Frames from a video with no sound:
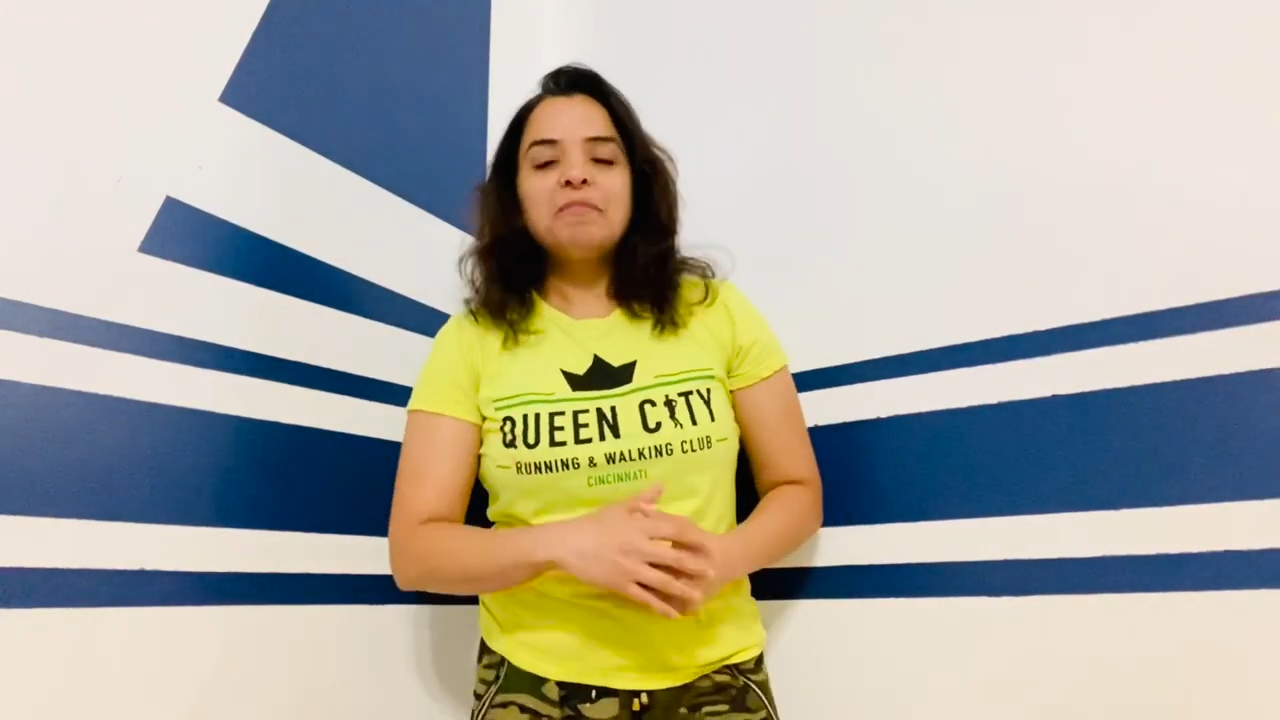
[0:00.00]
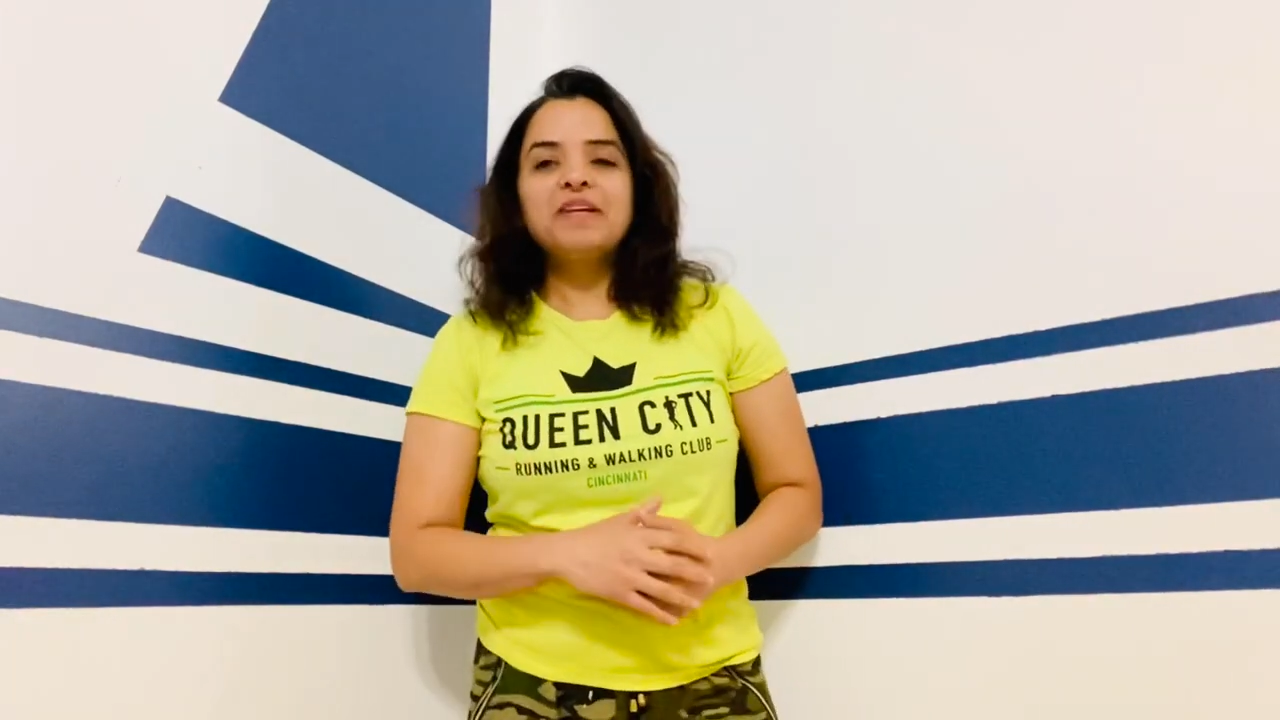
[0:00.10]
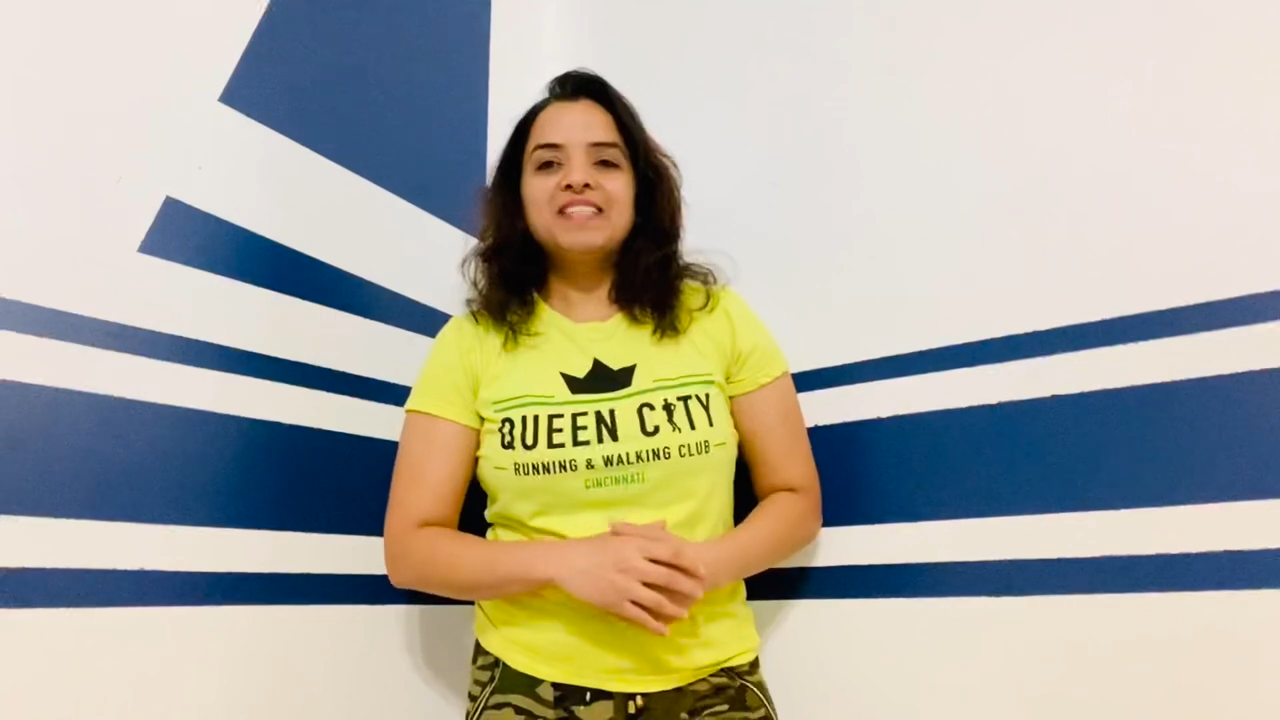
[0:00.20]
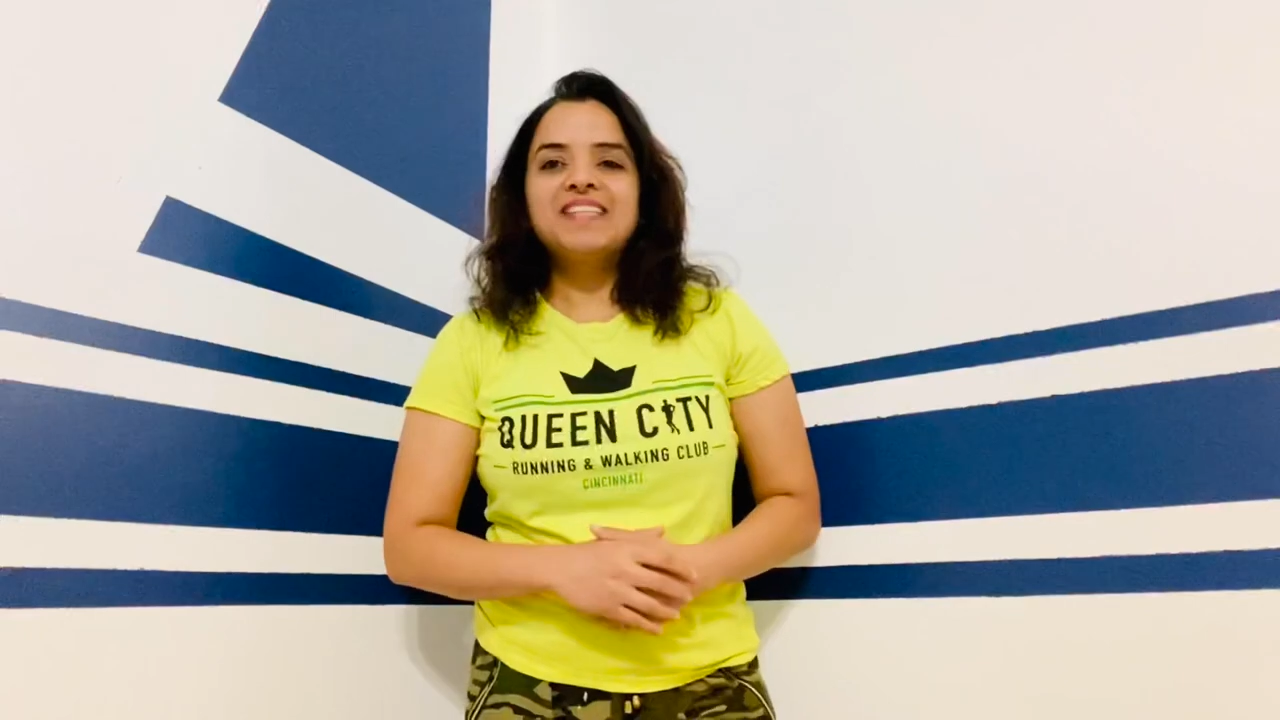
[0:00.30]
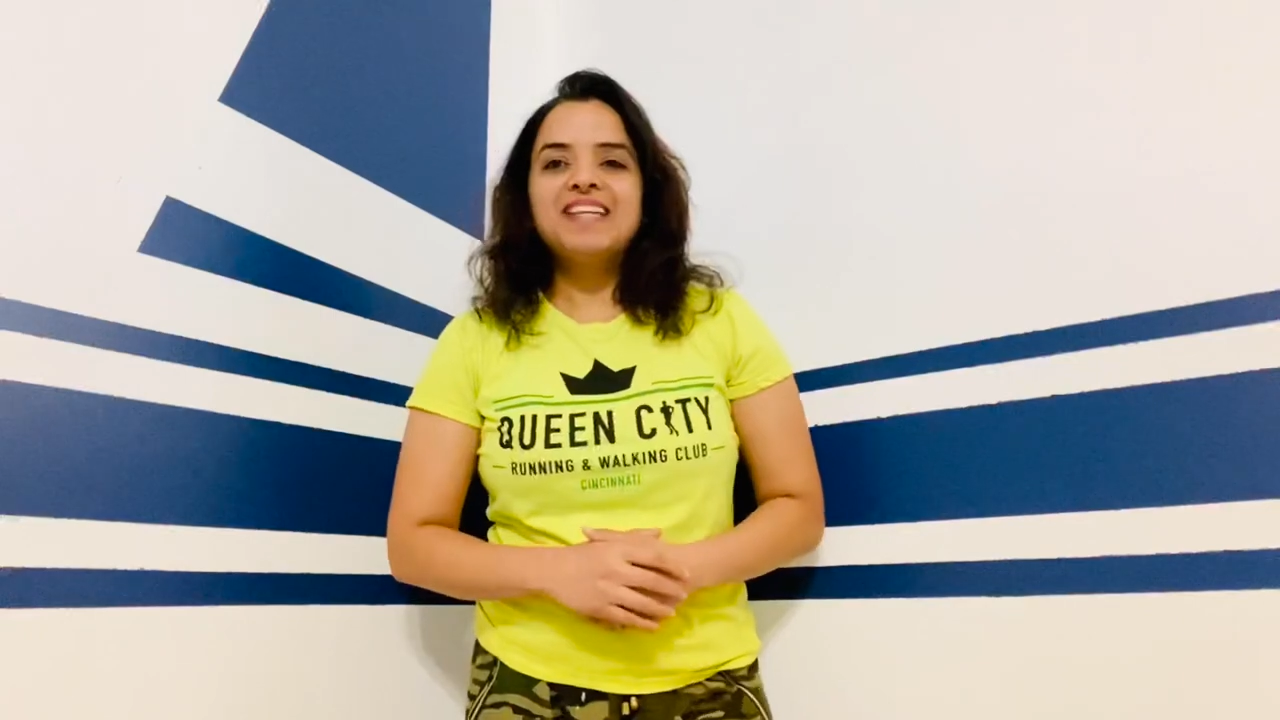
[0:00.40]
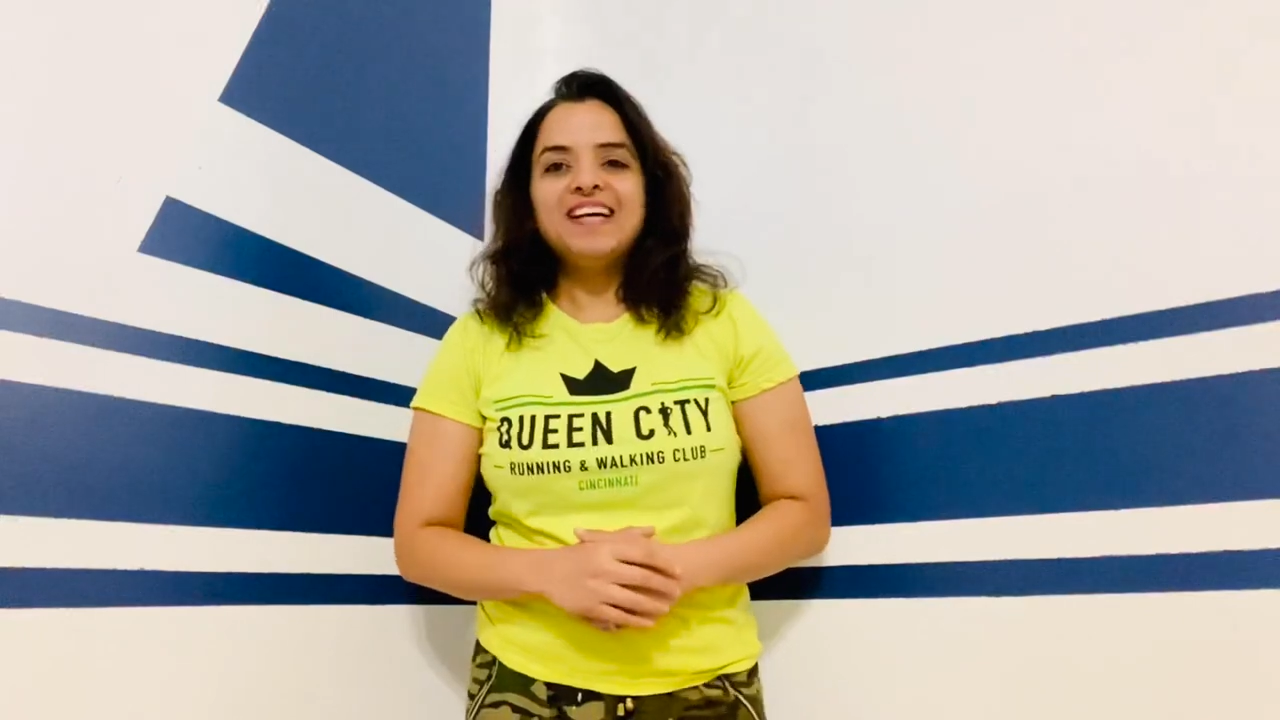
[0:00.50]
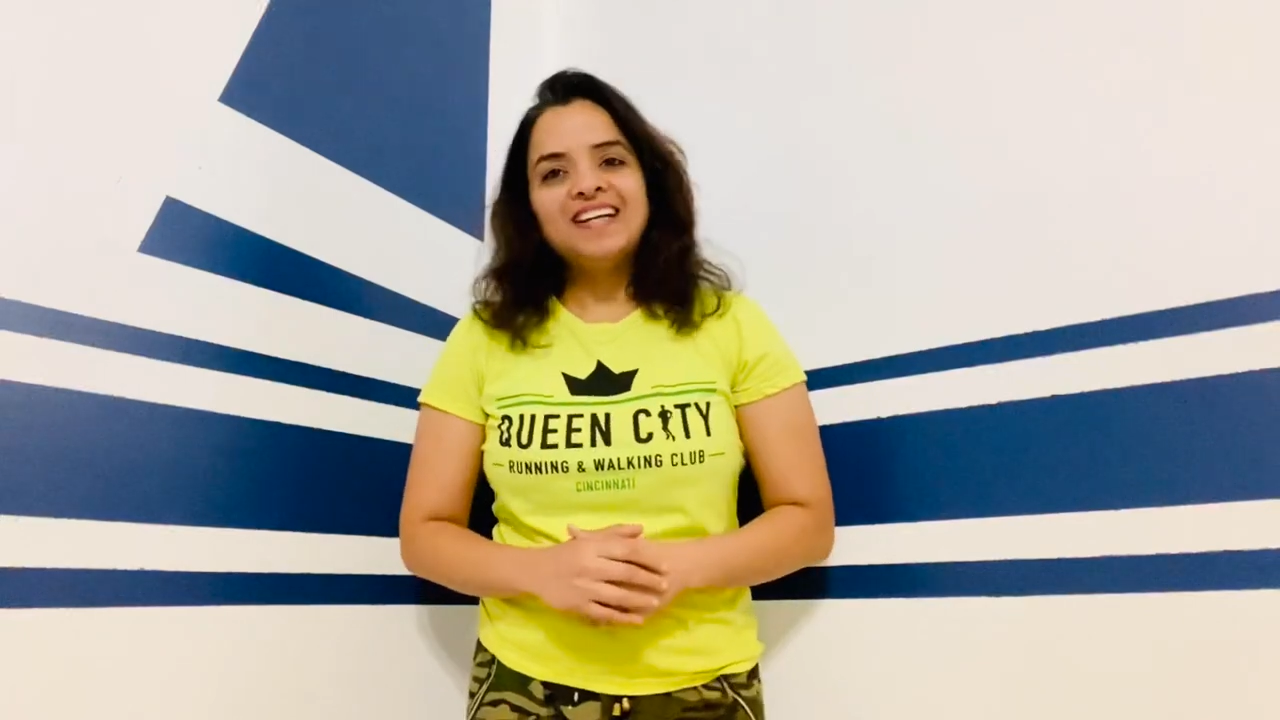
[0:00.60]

reason a